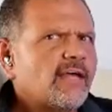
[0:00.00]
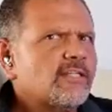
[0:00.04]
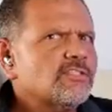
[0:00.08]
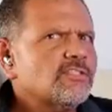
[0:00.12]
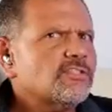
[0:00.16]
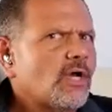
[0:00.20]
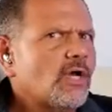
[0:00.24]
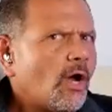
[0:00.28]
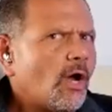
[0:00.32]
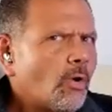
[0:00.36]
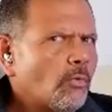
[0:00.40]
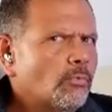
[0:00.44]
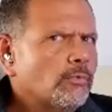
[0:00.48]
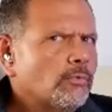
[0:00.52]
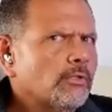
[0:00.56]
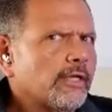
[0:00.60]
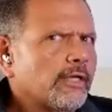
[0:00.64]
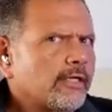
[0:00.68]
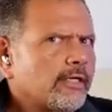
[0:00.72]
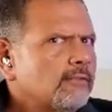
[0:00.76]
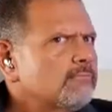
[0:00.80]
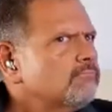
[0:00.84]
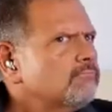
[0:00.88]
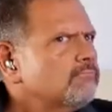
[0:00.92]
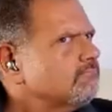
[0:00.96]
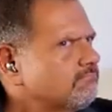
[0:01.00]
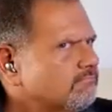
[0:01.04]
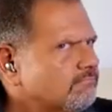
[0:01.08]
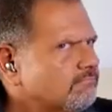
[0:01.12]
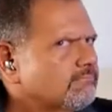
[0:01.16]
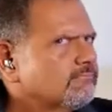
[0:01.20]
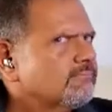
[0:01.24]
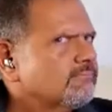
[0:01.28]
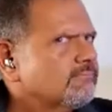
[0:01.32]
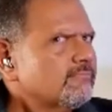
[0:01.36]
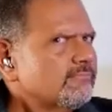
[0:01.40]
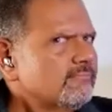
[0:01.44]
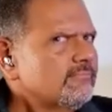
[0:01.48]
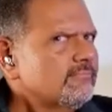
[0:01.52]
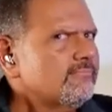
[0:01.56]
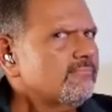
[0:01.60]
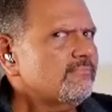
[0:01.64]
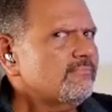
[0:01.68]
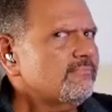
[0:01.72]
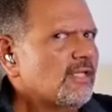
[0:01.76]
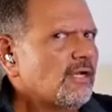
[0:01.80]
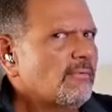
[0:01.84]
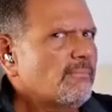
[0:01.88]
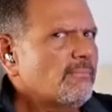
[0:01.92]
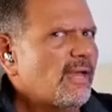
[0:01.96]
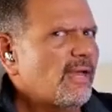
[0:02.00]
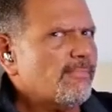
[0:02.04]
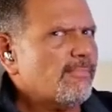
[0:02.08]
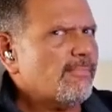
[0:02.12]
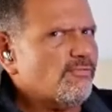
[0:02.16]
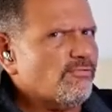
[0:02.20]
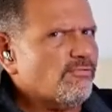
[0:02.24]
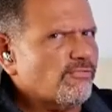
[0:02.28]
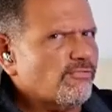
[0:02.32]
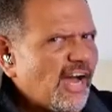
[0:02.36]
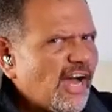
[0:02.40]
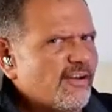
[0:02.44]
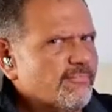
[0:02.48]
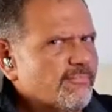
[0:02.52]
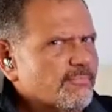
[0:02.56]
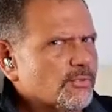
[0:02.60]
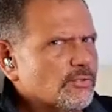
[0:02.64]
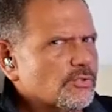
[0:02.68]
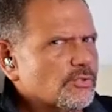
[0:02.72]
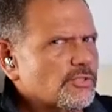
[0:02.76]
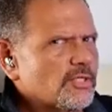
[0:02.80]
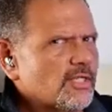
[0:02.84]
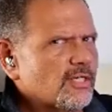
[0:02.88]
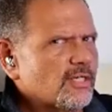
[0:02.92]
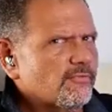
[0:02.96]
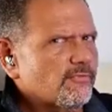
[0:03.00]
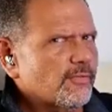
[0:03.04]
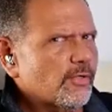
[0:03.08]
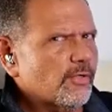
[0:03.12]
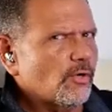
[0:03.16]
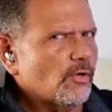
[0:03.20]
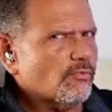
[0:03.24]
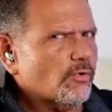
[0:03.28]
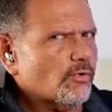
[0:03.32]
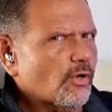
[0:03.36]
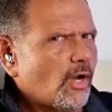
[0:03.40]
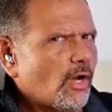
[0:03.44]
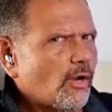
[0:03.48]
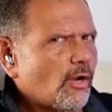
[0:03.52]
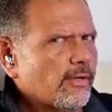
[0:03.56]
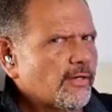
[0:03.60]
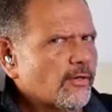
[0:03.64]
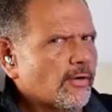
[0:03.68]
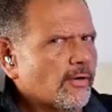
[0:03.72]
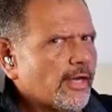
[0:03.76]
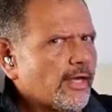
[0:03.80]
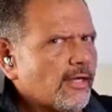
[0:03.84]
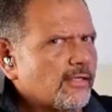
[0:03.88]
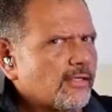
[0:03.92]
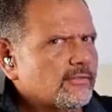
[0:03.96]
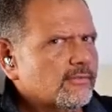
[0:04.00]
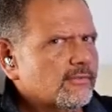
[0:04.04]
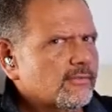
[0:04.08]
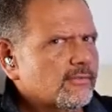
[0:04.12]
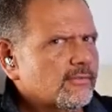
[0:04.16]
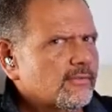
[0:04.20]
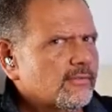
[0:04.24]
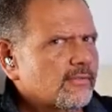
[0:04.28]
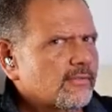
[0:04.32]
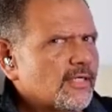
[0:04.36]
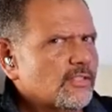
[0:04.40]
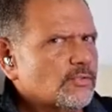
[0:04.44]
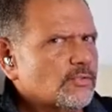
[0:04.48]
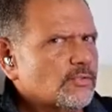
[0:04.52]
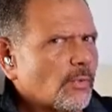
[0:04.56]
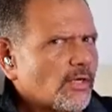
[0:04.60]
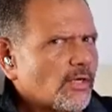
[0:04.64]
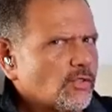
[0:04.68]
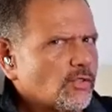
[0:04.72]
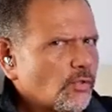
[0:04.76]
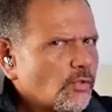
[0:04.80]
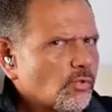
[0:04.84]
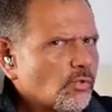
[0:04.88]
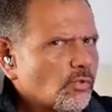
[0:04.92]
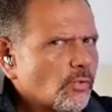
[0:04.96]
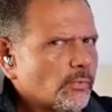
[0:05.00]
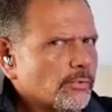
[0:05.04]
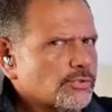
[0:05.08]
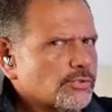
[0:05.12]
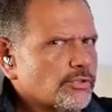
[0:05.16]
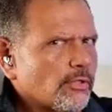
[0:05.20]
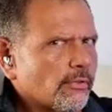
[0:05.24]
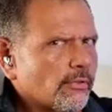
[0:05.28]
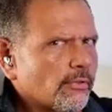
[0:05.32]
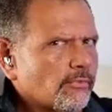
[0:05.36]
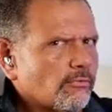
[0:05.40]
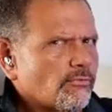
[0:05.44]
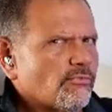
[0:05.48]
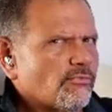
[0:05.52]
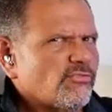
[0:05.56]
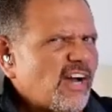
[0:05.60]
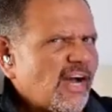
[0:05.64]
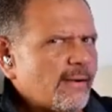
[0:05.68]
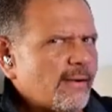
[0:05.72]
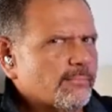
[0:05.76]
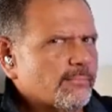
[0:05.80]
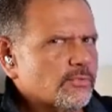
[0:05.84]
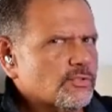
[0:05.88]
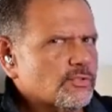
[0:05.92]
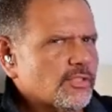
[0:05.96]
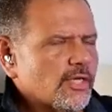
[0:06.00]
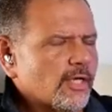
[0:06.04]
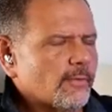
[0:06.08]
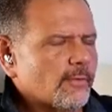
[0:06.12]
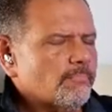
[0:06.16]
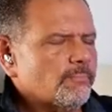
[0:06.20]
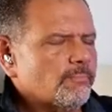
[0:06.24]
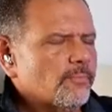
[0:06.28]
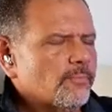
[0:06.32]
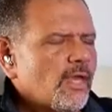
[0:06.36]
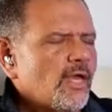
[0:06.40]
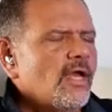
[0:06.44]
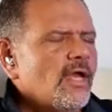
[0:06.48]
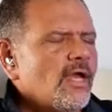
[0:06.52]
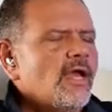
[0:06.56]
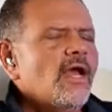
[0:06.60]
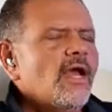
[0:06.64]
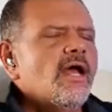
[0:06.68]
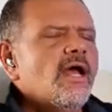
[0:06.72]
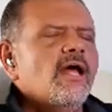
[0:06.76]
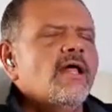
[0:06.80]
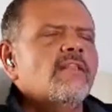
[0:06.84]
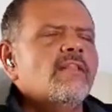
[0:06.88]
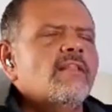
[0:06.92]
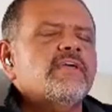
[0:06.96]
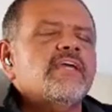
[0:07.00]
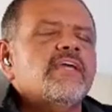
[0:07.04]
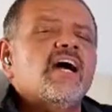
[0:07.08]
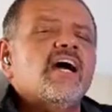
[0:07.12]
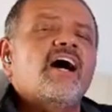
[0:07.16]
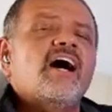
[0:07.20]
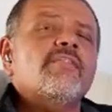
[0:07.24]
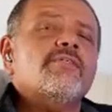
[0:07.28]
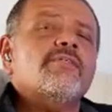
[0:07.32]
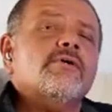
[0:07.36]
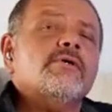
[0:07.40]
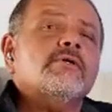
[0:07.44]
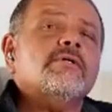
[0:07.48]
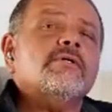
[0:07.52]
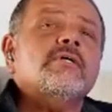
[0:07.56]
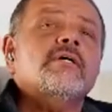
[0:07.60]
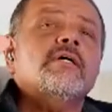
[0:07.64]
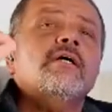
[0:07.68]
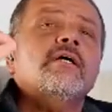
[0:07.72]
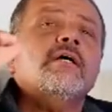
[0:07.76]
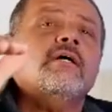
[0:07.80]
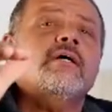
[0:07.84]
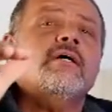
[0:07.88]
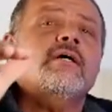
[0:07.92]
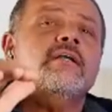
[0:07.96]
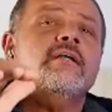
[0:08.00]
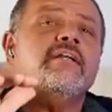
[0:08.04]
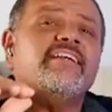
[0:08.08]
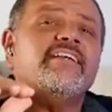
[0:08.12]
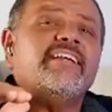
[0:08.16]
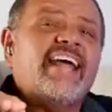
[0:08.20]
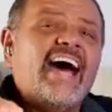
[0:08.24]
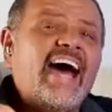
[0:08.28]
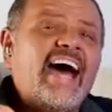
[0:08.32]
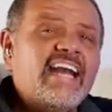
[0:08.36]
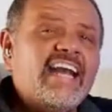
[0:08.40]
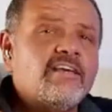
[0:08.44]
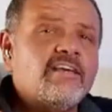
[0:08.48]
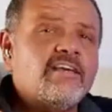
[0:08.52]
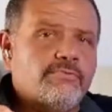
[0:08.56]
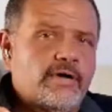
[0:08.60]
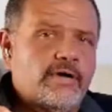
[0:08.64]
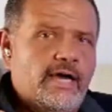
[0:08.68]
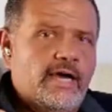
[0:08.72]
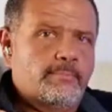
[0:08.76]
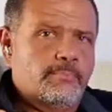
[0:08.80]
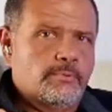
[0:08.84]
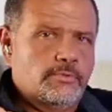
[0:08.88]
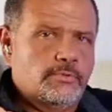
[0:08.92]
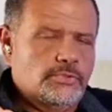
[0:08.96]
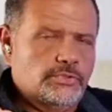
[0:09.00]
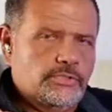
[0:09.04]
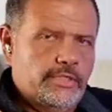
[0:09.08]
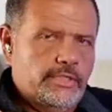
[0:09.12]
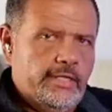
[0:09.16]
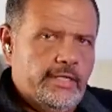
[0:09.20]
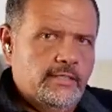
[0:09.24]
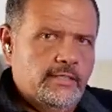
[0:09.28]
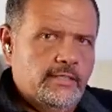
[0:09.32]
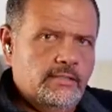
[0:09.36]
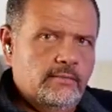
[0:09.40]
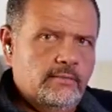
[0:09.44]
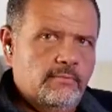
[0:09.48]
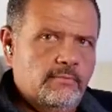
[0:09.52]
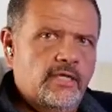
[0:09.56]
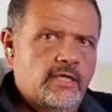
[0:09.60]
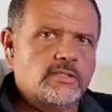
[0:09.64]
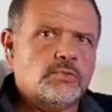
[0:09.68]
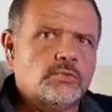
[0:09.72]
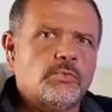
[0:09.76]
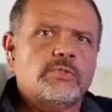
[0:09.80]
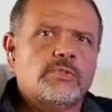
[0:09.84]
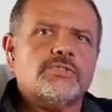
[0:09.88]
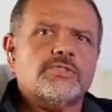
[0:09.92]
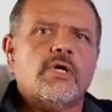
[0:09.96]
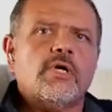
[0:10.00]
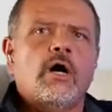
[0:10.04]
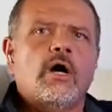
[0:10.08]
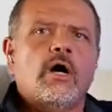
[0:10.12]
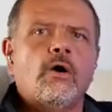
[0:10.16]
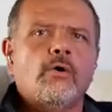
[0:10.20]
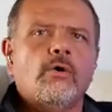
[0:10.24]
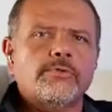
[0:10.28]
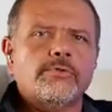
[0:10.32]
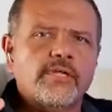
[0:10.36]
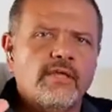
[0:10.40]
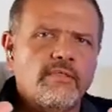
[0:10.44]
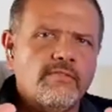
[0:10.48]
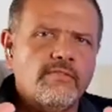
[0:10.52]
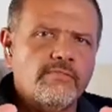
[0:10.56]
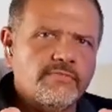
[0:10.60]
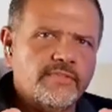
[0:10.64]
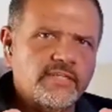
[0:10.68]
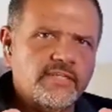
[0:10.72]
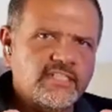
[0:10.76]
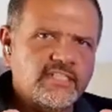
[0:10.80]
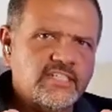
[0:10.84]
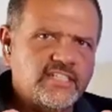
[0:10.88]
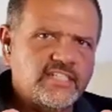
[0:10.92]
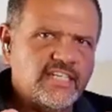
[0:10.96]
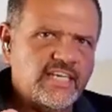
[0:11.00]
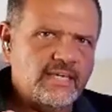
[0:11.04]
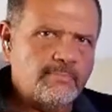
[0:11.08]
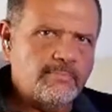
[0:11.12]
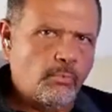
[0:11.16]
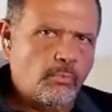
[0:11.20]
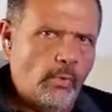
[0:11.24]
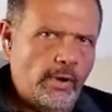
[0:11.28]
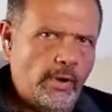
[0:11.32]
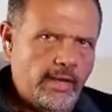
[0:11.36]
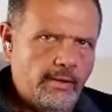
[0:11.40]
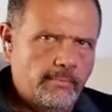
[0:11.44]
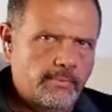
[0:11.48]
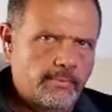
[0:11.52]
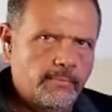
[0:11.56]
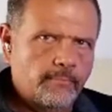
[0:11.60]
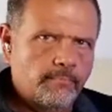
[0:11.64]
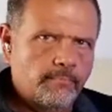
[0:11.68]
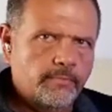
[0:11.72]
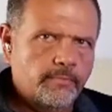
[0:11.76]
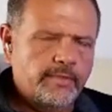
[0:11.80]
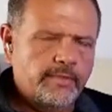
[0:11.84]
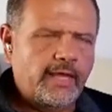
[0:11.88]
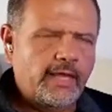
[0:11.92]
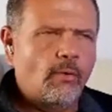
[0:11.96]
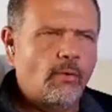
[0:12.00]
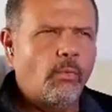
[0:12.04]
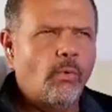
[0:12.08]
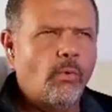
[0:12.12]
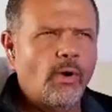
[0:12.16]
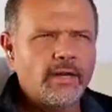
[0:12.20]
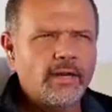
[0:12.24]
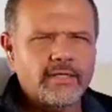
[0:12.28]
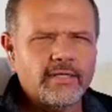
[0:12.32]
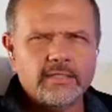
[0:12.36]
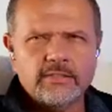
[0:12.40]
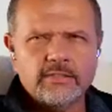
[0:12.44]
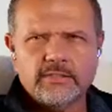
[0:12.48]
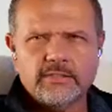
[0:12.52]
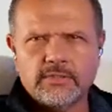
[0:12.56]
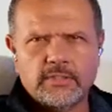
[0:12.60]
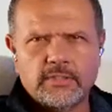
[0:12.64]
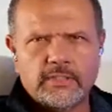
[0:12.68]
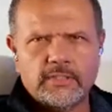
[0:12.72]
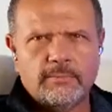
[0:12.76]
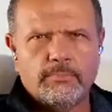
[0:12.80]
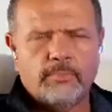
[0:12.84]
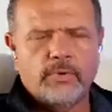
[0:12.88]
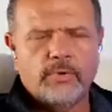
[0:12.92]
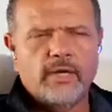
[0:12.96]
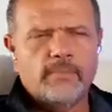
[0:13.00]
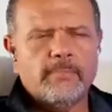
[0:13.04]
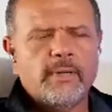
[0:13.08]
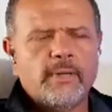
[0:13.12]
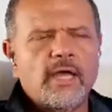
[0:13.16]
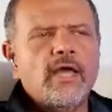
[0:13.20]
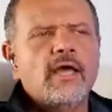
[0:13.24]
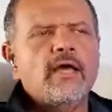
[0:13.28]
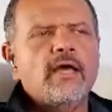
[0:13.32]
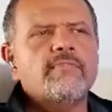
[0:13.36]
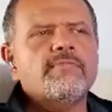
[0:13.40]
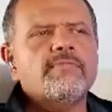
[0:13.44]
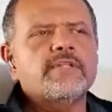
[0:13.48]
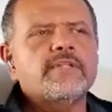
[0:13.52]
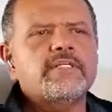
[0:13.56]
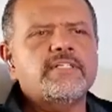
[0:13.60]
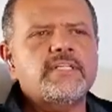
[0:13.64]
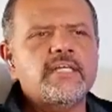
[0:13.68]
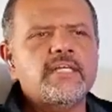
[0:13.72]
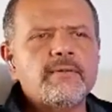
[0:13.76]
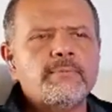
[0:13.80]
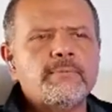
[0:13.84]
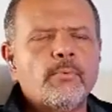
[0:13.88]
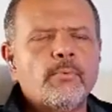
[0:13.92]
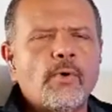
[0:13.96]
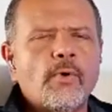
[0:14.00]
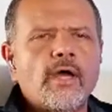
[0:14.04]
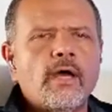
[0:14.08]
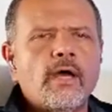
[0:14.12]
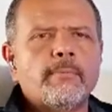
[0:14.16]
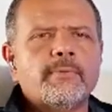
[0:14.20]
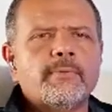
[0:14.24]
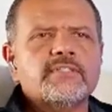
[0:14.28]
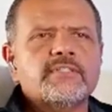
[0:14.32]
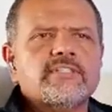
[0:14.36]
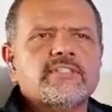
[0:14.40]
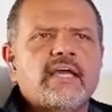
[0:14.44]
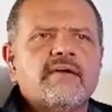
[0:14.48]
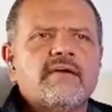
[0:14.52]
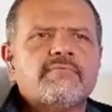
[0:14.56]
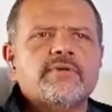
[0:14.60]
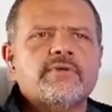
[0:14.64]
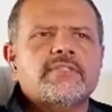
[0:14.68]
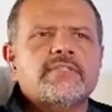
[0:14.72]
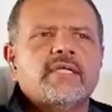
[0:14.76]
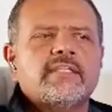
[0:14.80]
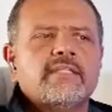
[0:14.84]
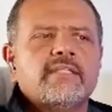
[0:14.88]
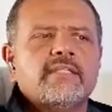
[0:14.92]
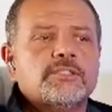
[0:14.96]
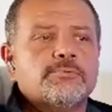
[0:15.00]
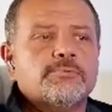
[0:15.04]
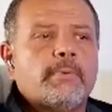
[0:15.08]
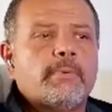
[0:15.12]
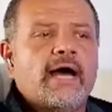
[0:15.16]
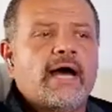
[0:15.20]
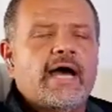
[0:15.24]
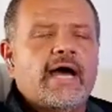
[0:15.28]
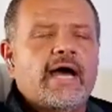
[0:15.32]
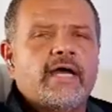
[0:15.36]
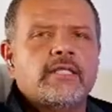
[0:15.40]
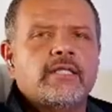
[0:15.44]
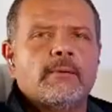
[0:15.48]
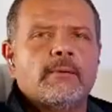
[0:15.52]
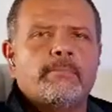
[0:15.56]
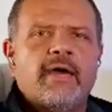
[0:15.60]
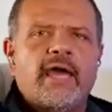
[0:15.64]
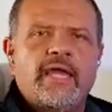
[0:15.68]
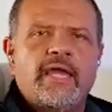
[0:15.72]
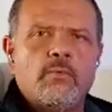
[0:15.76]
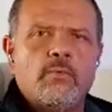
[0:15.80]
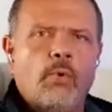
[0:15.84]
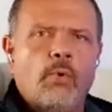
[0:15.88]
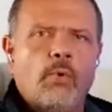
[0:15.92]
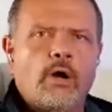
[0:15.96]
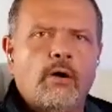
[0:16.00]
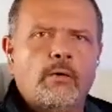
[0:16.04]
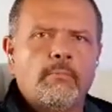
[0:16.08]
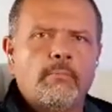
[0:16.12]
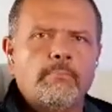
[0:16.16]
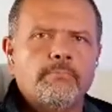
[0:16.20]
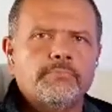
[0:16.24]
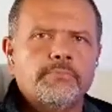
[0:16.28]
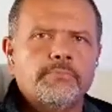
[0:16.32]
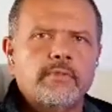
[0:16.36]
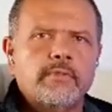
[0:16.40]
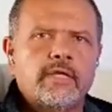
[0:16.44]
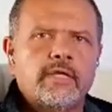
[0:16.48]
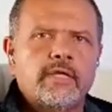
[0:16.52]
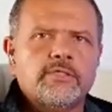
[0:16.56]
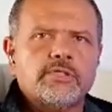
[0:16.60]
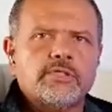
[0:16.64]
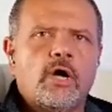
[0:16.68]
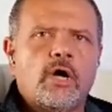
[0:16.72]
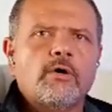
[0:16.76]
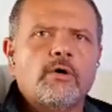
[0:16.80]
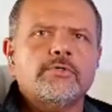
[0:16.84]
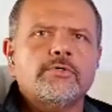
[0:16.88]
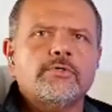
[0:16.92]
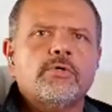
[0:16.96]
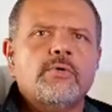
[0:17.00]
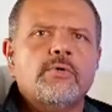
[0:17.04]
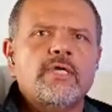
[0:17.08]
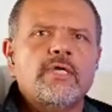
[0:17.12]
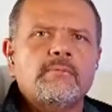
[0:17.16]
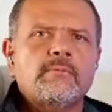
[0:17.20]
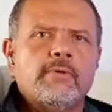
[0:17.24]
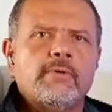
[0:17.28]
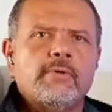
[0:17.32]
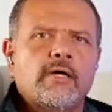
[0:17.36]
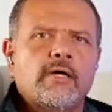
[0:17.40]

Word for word: that's only maybe 5% of the overall internet is what Google will show you. 5%. The other 95% is what's called the deep web. Now, what is the deep web? The deep web is everything that's behind a paywall. It's all your emails,